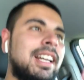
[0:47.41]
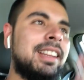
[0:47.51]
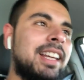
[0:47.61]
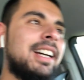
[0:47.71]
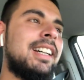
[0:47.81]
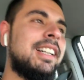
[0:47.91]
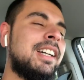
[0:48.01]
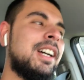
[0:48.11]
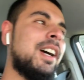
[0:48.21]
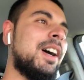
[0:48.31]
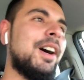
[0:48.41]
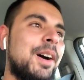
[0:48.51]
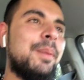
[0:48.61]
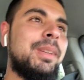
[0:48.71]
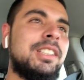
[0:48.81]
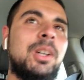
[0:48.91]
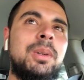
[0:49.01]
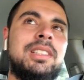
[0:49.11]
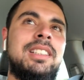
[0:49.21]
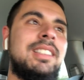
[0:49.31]
like that, but it's
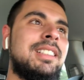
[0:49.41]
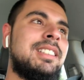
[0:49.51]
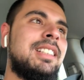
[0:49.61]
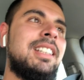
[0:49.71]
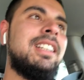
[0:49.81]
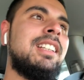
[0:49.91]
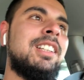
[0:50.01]
always good to see,